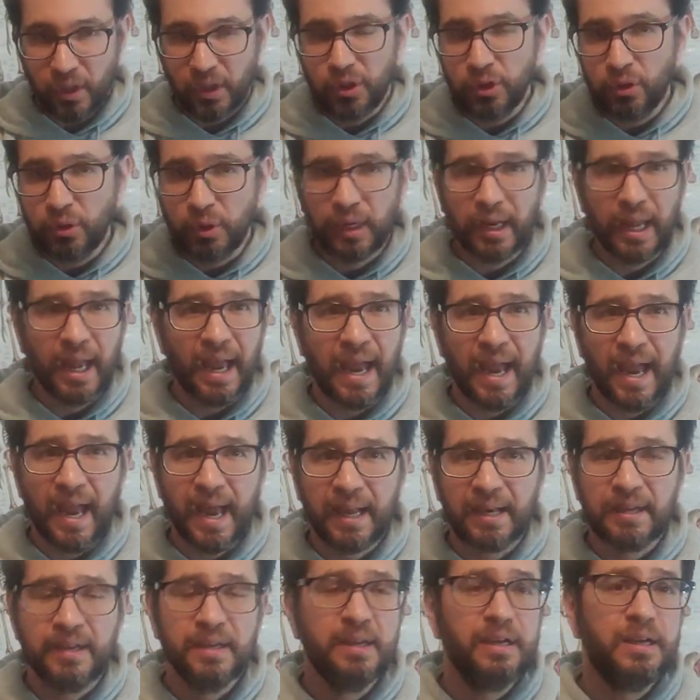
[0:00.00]
you can
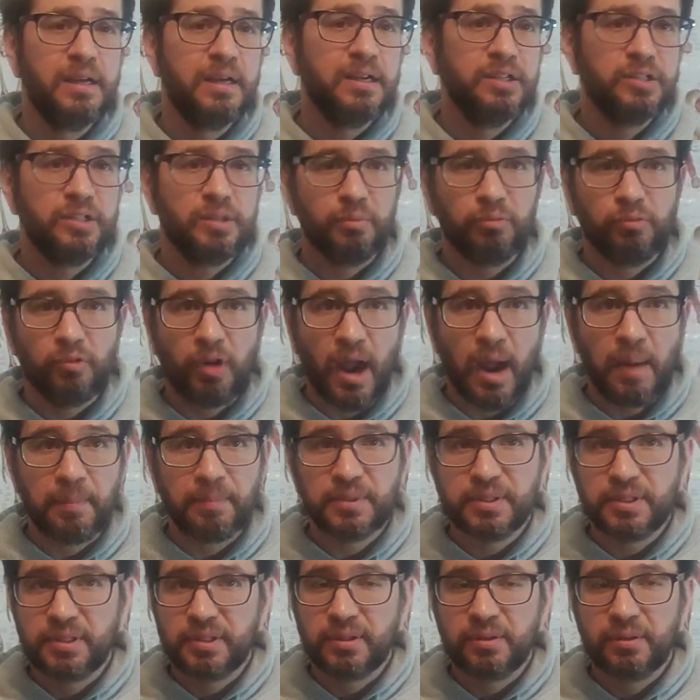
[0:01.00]
add some
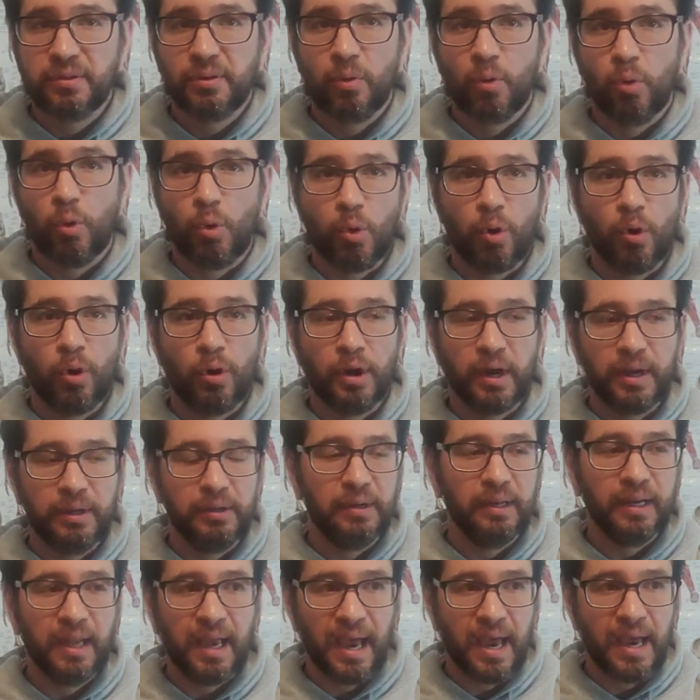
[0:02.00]
reps or
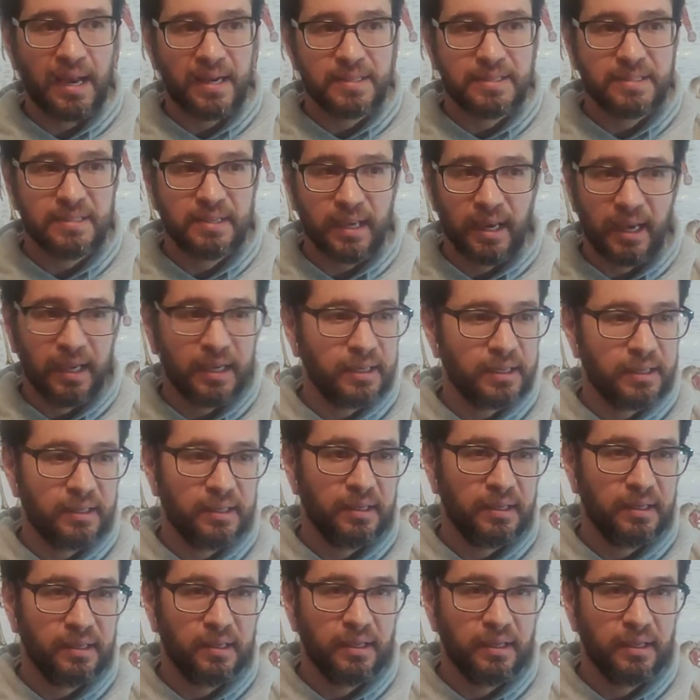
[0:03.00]
you can add a set.